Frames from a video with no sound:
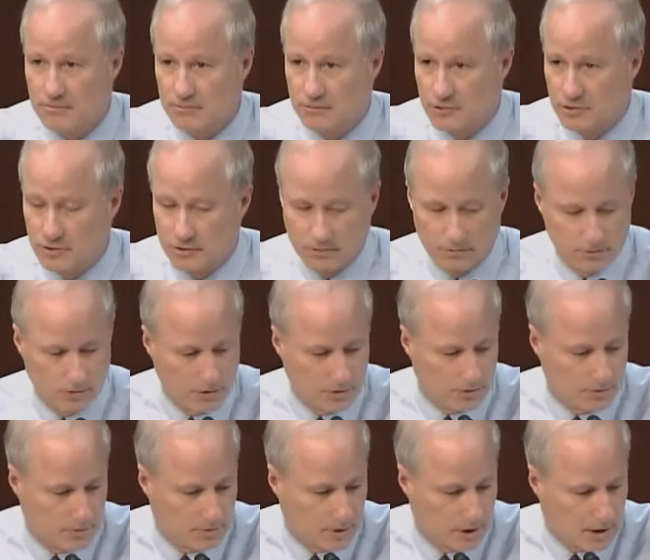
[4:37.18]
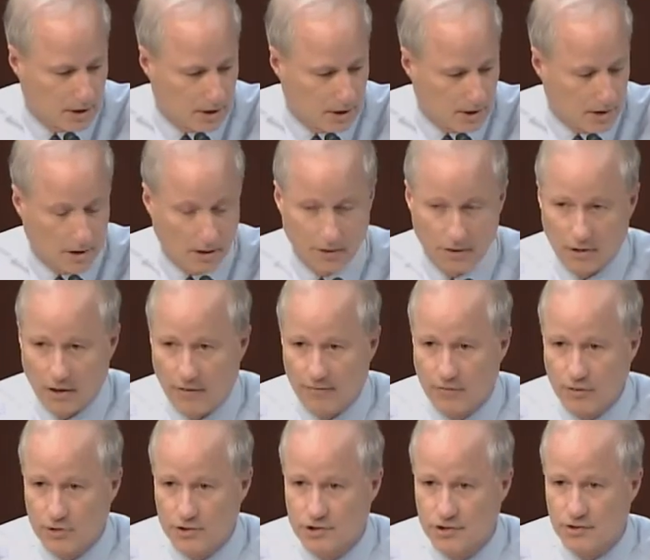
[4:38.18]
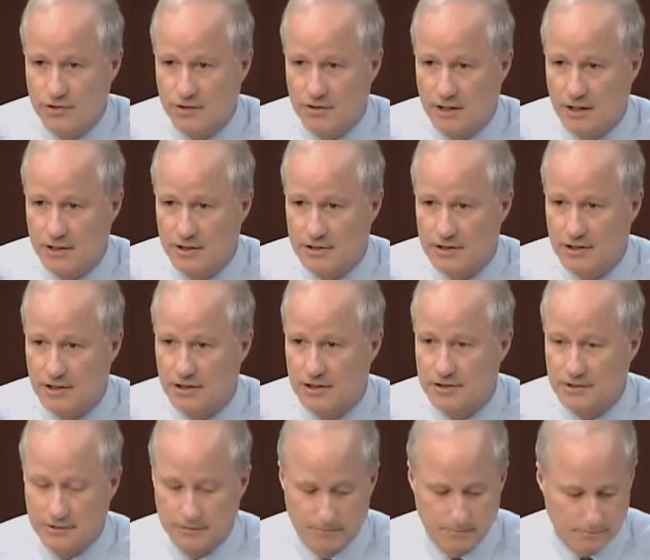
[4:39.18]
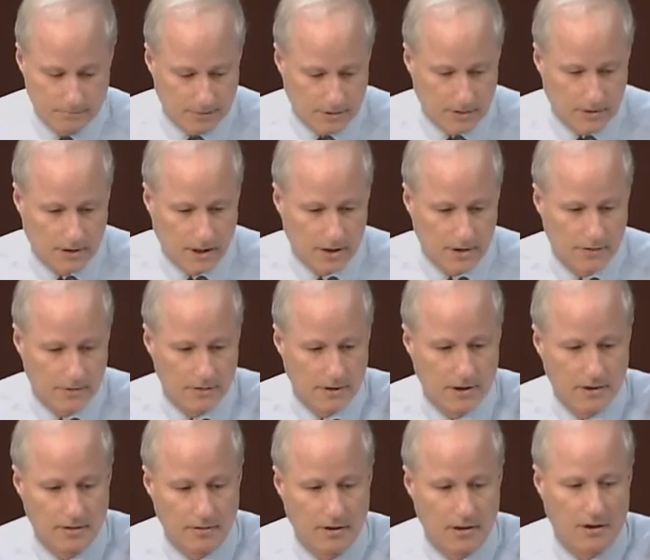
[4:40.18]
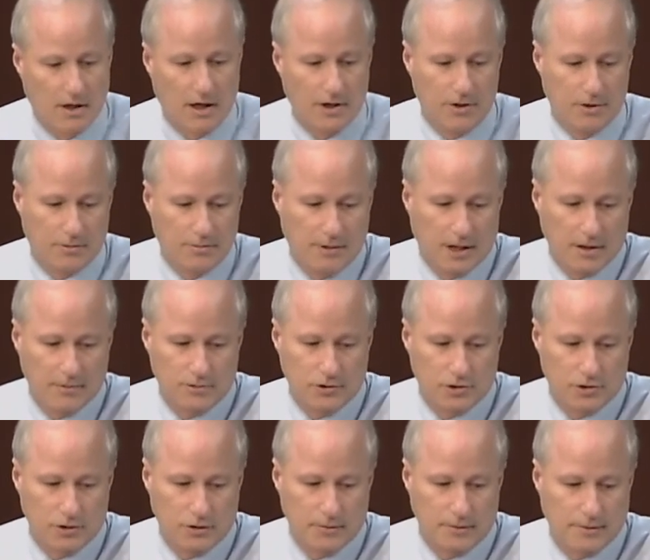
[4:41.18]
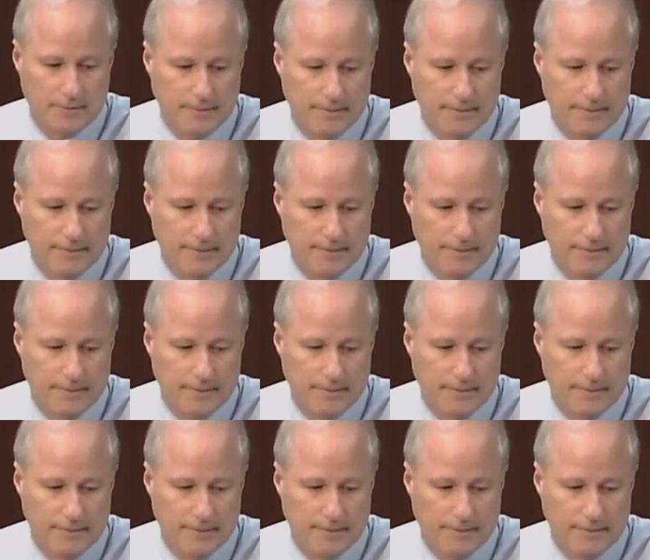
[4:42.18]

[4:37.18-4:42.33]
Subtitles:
to the armed forces of the United States. Thank you again. I yield back, Mr. Chairman.